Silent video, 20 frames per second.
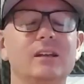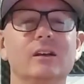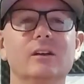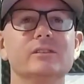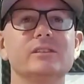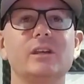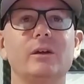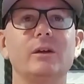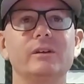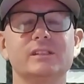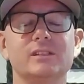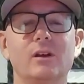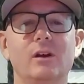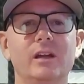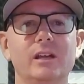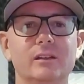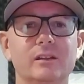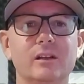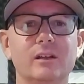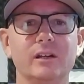was so
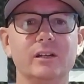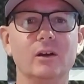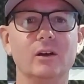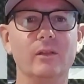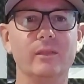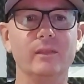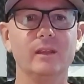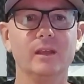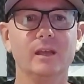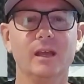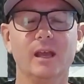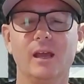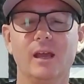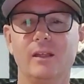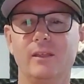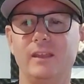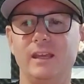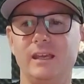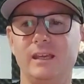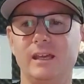excited that I got
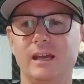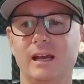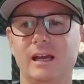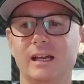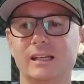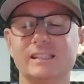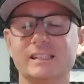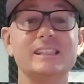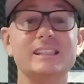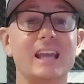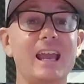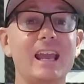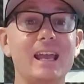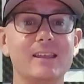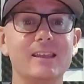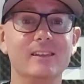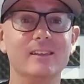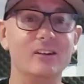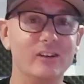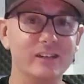the
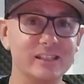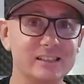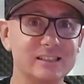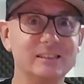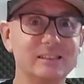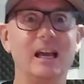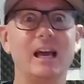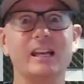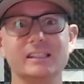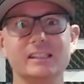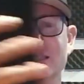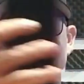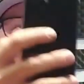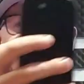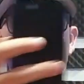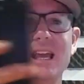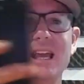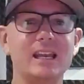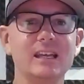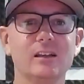scan that I started
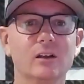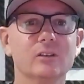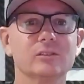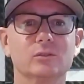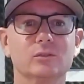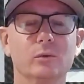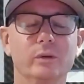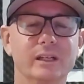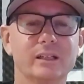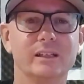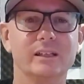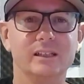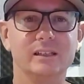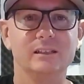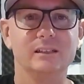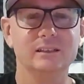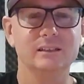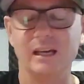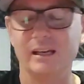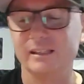scanning, and I was quickly
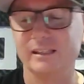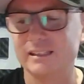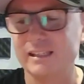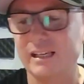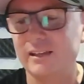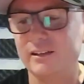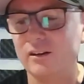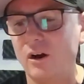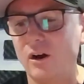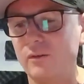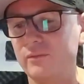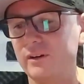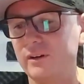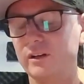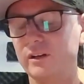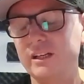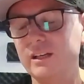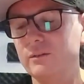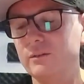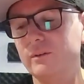going to send it off, and I
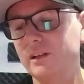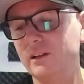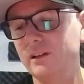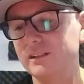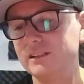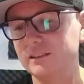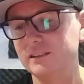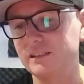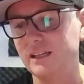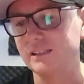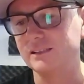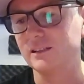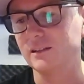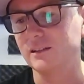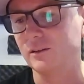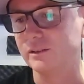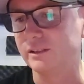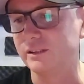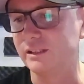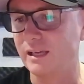didn't realize it'd take so
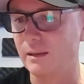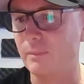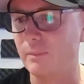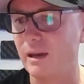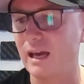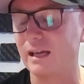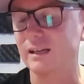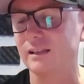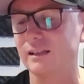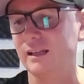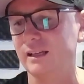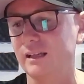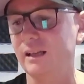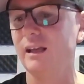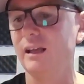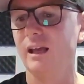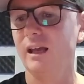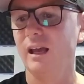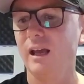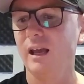long to get back. And then,
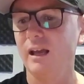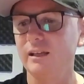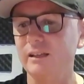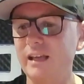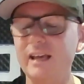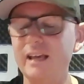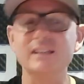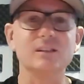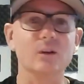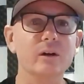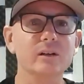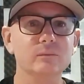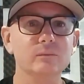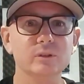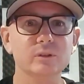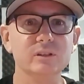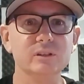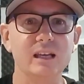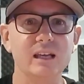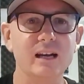yeah, so I
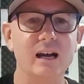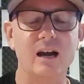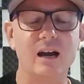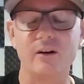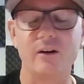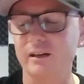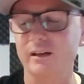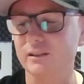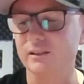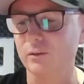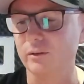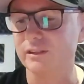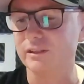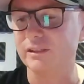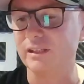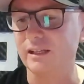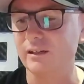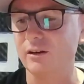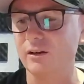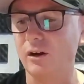was in a hurry to sort of
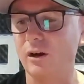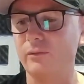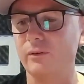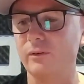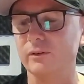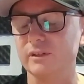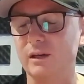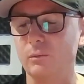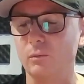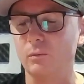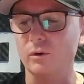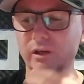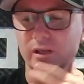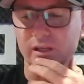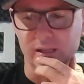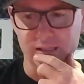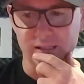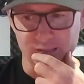send it off. I was at work at the